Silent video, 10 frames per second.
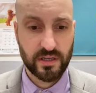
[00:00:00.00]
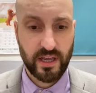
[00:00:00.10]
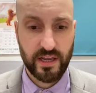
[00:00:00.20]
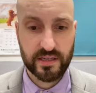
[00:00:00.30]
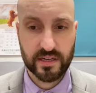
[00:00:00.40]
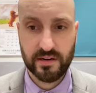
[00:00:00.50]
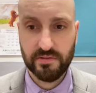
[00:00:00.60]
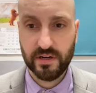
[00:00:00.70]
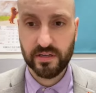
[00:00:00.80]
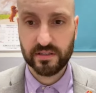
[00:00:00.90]
8-time
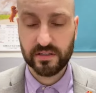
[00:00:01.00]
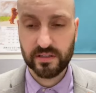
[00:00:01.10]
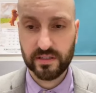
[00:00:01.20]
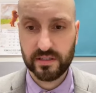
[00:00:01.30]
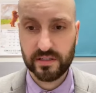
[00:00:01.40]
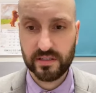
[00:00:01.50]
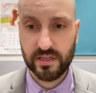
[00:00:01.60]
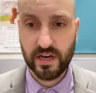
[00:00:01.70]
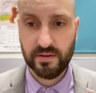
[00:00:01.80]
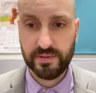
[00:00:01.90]
Oscar. It's
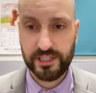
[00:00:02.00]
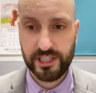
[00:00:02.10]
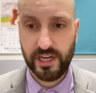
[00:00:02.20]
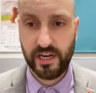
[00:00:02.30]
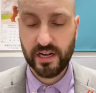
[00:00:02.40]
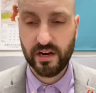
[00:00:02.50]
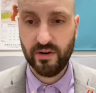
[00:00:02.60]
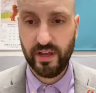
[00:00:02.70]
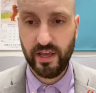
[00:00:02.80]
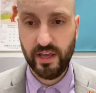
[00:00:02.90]
not
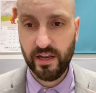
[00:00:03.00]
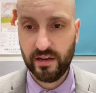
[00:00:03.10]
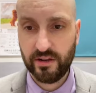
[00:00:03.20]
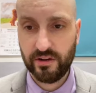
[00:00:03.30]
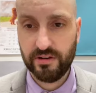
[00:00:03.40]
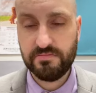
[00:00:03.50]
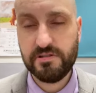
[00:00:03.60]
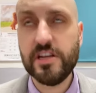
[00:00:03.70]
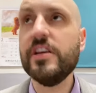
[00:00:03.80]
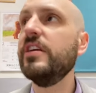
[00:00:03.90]
Pacino. It could
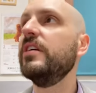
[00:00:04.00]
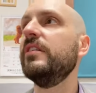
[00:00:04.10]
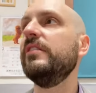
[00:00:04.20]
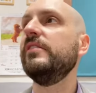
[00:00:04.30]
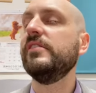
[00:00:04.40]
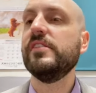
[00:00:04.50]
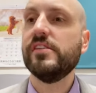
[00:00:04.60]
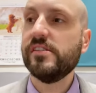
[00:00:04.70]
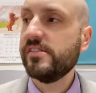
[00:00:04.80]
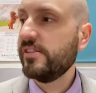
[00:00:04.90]
be...
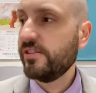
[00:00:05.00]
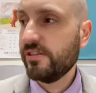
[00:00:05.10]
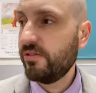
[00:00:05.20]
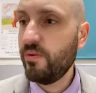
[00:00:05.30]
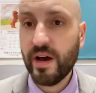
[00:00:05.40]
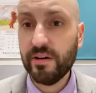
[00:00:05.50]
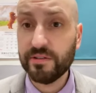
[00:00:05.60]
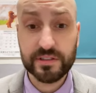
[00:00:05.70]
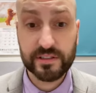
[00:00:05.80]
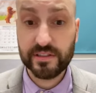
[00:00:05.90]
Who
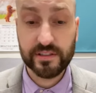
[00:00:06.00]
else?